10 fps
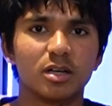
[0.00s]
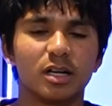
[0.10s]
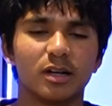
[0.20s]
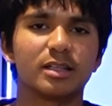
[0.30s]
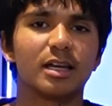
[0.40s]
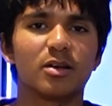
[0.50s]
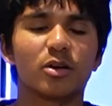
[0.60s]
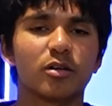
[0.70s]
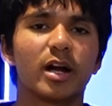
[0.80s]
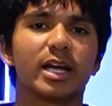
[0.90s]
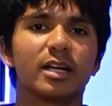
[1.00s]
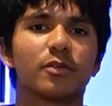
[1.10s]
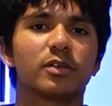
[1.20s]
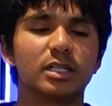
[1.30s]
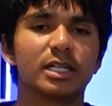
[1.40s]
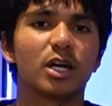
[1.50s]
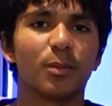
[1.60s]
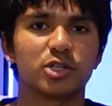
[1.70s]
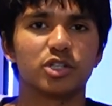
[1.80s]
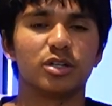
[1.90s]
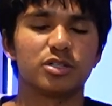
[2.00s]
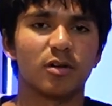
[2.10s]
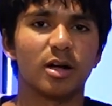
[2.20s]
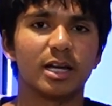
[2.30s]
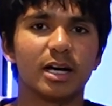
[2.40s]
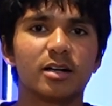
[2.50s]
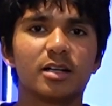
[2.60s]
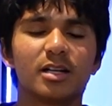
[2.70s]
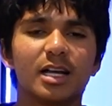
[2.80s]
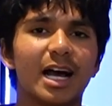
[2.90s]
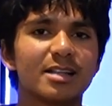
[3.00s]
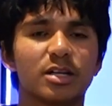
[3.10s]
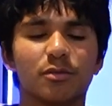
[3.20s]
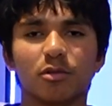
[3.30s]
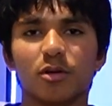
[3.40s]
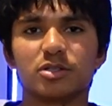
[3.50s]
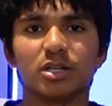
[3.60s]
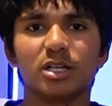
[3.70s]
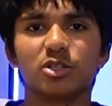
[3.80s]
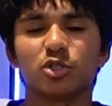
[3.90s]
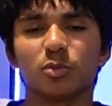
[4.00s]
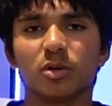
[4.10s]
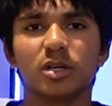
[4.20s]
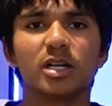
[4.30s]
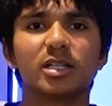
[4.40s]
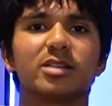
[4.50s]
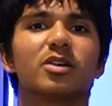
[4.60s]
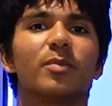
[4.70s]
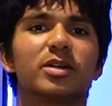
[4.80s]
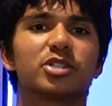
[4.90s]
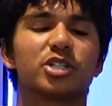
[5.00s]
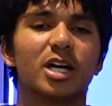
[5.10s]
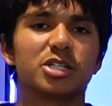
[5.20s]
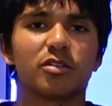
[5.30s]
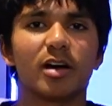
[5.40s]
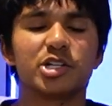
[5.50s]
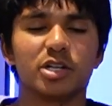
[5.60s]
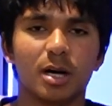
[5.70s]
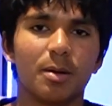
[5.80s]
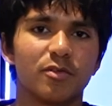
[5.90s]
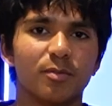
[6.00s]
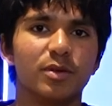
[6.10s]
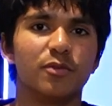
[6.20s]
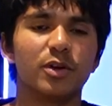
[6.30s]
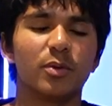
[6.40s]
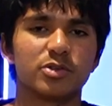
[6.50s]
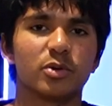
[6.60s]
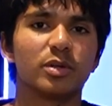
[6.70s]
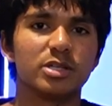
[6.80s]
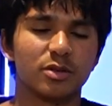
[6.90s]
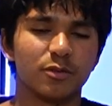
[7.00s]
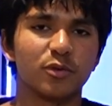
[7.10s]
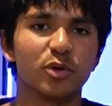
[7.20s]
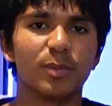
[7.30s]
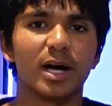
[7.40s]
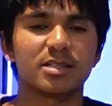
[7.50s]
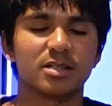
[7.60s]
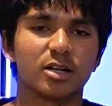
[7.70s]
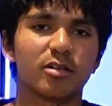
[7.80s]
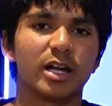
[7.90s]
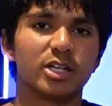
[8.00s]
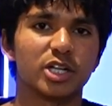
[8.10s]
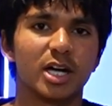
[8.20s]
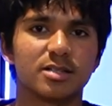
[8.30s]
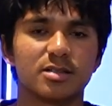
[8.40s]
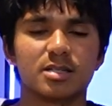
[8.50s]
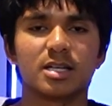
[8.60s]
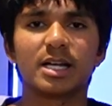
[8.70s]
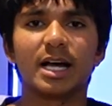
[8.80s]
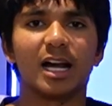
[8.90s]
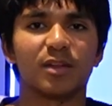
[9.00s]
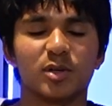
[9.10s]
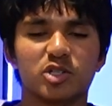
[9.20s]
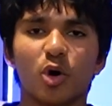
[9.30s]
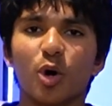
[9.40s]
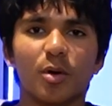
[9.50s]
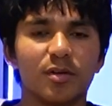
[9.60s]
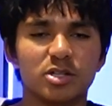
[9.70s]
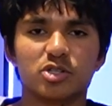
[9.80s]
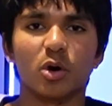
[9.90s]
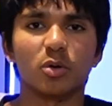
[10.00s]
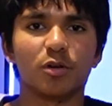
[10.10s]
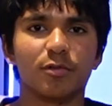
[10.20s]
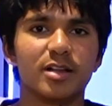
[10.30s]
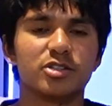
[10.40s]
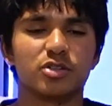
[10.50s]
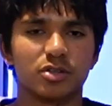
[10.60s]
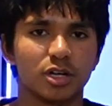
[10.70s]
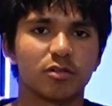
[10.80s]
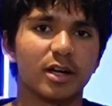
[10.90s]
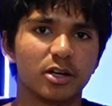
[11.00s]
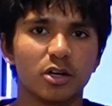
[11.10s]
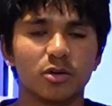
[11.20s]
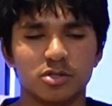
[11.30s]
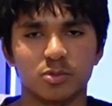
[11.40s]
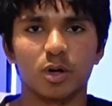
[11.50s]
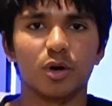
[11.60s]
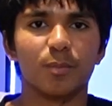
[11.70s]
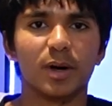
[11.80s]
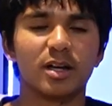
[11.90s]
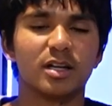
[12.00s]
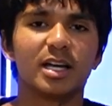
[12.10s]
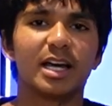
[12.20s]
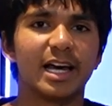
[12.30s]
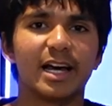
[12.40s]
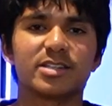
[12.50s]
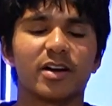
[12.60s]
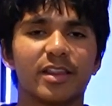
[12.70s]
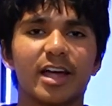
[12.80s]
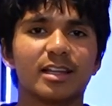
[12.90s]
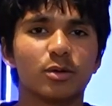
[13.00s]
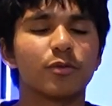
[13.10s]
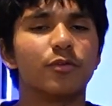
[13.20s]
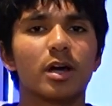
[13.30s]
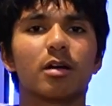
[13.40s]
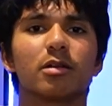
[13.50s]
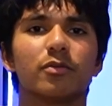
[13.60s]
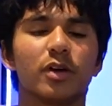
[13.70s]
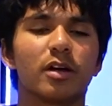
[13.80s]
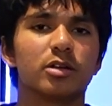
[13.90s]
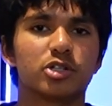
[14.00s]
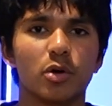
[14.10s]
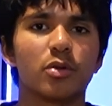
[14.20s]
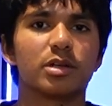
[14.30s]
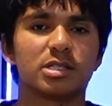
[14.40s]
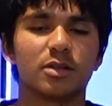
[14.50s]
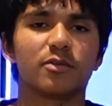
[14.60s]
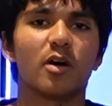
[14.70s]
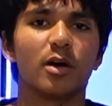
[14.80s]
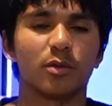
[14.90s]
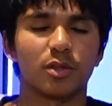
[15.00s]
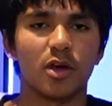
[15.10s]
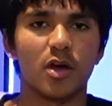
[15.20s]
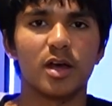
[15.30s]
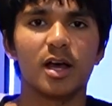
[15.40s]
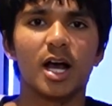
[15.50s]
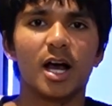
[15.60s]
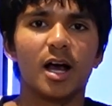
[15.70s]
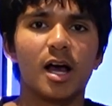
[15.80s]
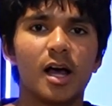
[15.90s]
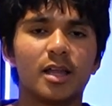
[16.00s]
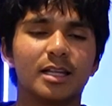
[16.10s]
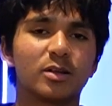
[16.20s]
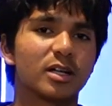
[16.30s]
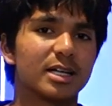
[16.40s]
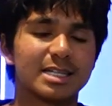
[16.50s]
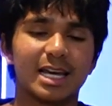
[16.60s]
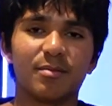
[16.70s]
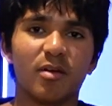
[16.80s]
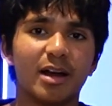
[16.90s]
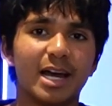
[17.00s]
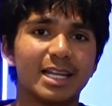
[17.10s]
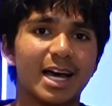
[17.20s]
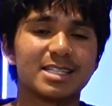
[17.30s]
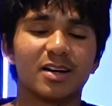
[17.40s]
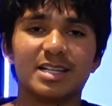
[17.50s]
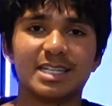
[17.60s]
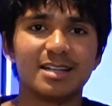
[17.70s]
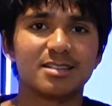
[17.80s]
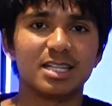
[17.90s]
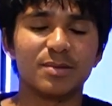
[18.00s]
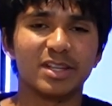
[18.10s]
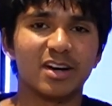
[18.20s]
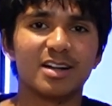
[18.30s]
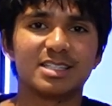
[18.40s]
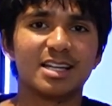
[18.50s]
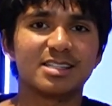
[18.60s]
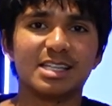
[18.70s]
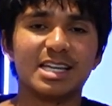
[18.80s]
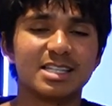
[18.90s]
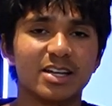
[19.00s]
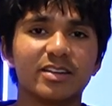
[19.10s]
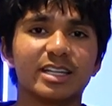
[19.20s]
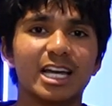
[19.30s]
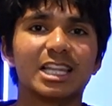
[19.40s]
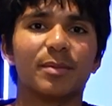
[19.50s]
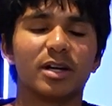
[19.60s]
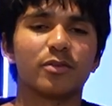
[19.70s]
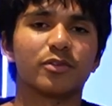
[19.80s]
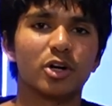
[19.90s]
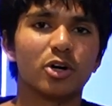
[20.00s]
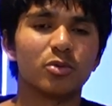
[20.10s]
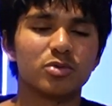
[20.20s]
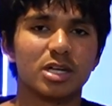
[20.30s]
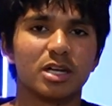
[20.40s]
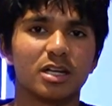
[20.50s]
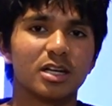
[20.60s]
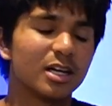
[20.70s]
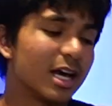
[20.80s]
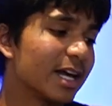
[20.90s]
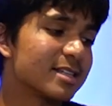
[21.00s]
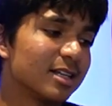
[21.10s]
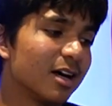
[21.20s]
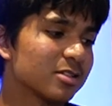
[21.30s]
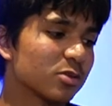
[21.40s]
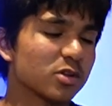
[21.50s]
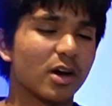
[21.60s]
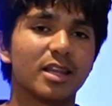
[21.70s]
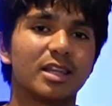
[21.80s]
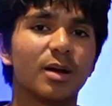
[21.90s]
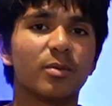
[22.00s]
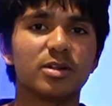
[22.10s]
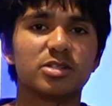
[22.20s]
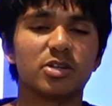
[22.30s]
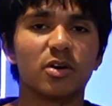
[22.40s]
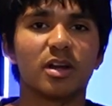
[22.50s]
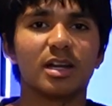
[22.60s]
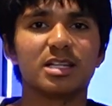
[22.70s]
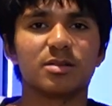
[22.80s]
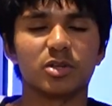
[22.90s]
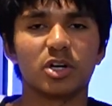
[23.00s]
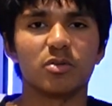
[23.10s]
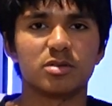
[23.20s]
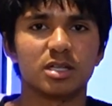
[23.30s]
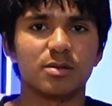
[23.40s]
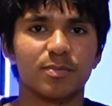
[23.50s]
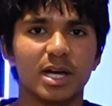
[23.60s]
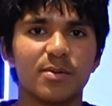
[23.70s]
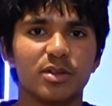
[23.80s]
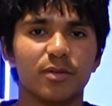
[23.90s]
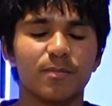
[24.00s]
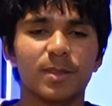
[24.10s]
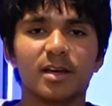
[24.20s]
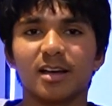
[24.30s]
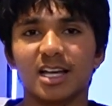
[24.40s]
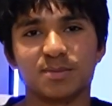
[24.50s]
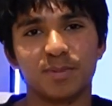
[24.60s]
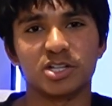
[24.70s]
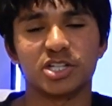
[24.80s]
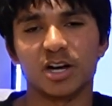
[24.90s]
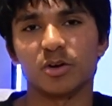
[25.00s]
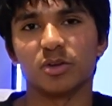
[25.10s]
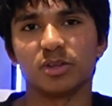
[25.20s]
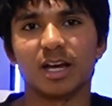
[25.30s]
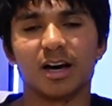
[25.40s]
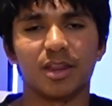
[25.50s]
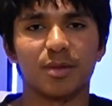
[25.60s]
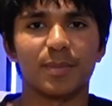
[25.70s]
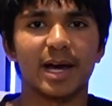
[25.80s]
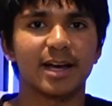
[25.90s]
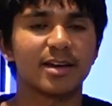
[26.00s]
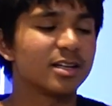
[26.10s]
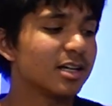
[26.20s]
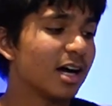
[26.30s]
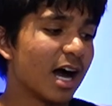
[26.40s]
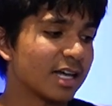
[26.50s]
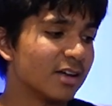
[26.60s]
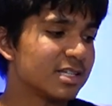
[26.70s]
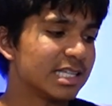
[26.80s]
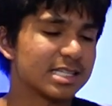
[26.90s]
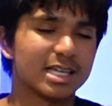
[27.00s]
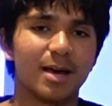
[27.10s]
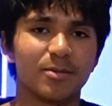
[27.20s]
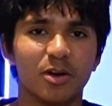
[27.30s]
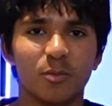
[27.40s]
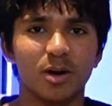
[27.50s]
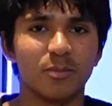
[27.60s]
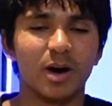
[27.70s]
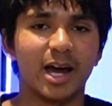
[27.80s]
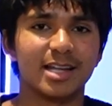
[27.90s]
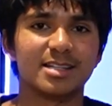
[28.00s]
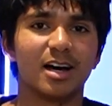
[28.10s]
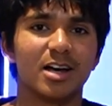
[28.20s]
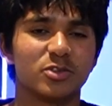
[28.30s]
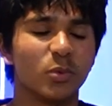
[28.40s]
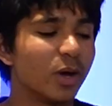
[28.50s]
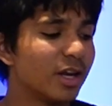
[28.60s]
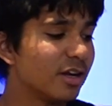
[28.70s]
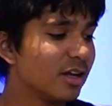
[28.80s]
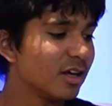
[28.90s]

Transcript: You know, they're not creating enough clear-cut opportunities right now. Outside of Gross and Hinchelwood, there's not much chance creation coming from midfield. It's all these sort of fullbacks that are creating chances. And it's Matoma and his solo runs, he's going to create goals as well. But outside of that, they look very, very toothless in the final third. They look like a team right now that has an identity, but the identity isn't going to get them enough goals. And against an Arsenal side at the Emirates, you've got to need some goals to compete with them, especially how good they are at the back. I can only see this game going one way, and that's an Arsenal win.